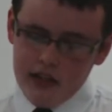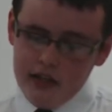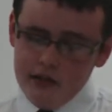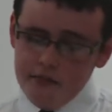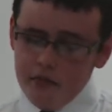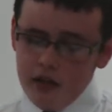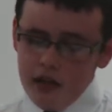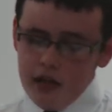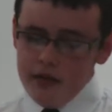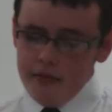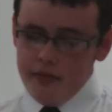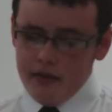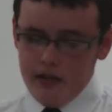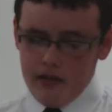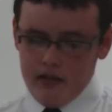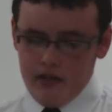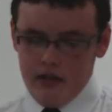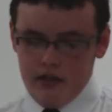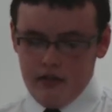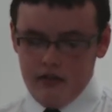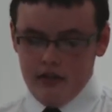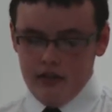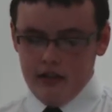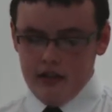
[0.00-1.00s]
In my
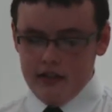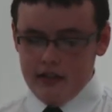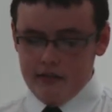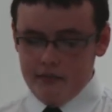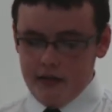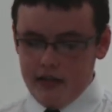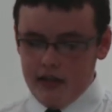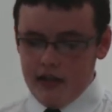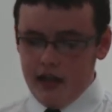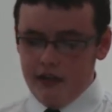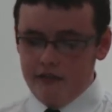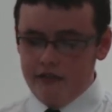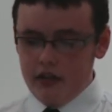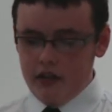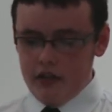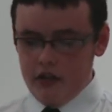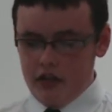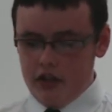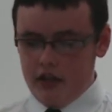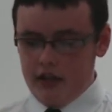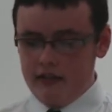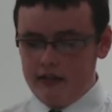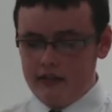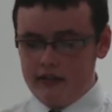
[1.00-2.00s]
opinion, it's been having
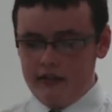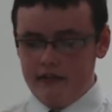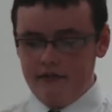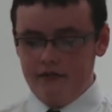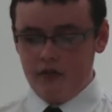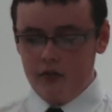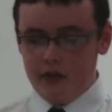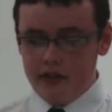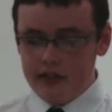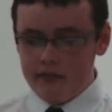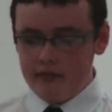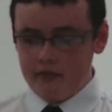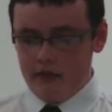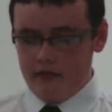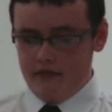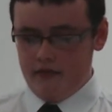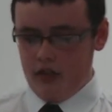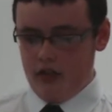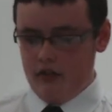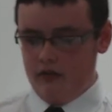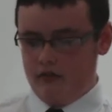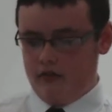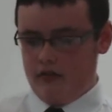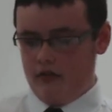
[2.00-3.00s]
the chance to voice my
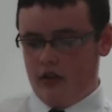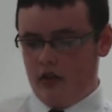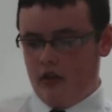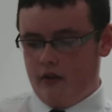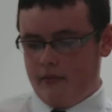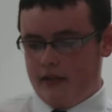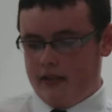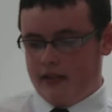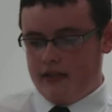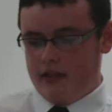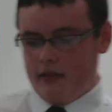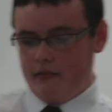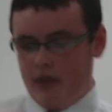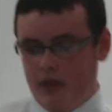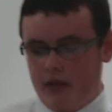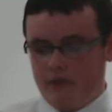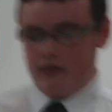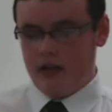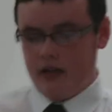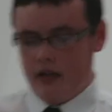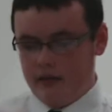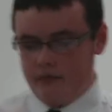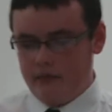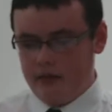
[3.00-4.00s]
views and comments
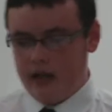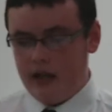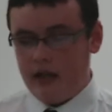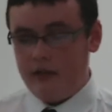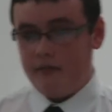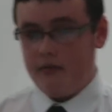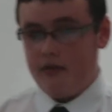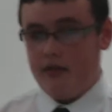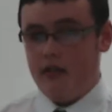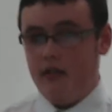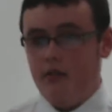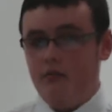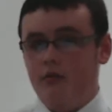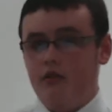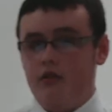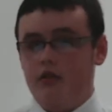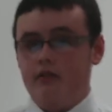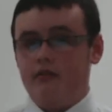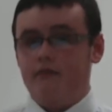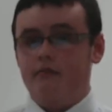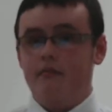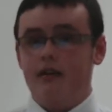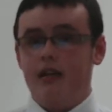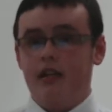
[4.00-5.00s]
about my epilepsy which
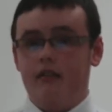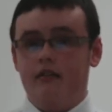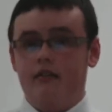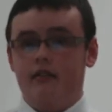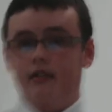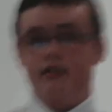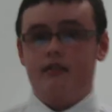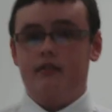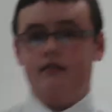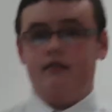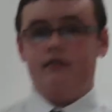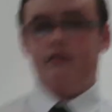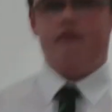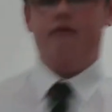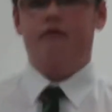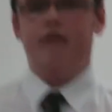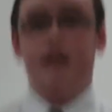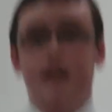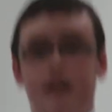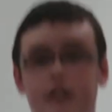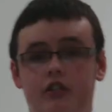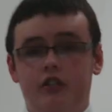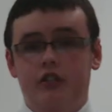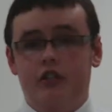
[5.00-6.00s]
has made this
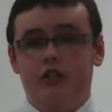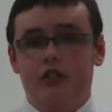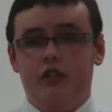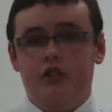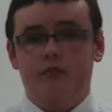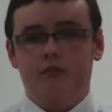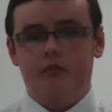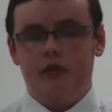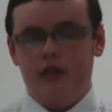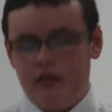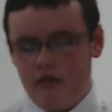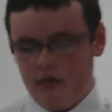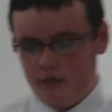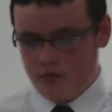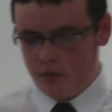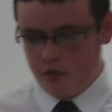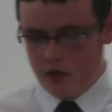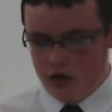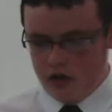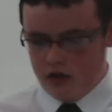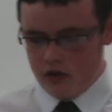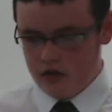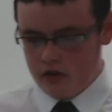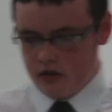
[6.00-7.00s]
relationship with them
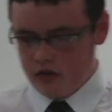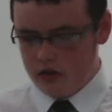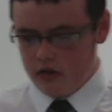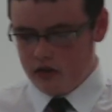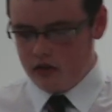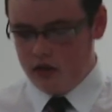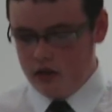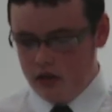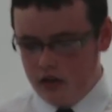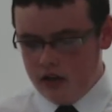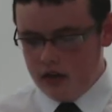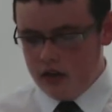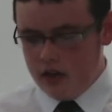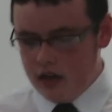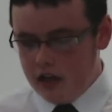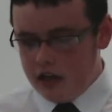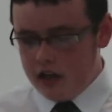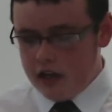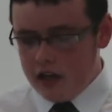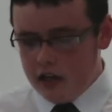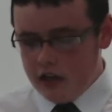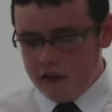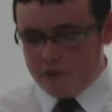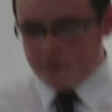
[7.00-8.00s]
work.
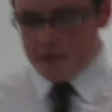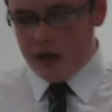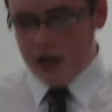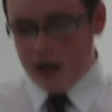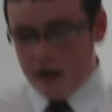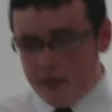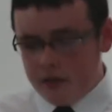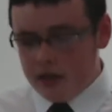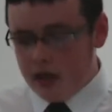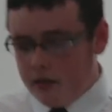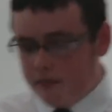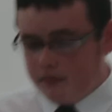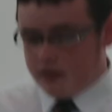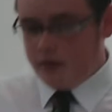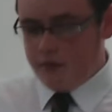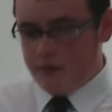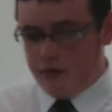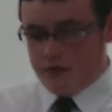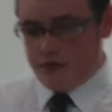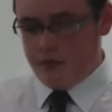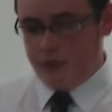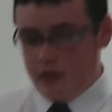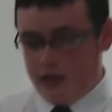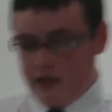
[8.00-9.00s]
If my epilepsy
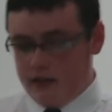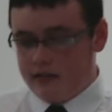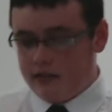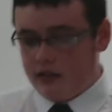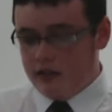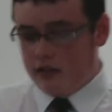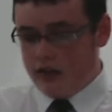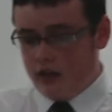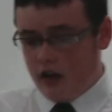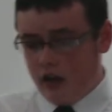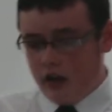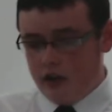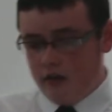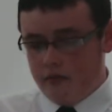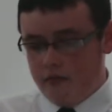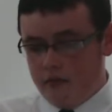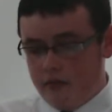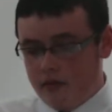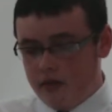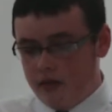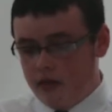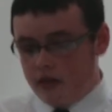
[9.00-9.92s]
was worse, I'd hope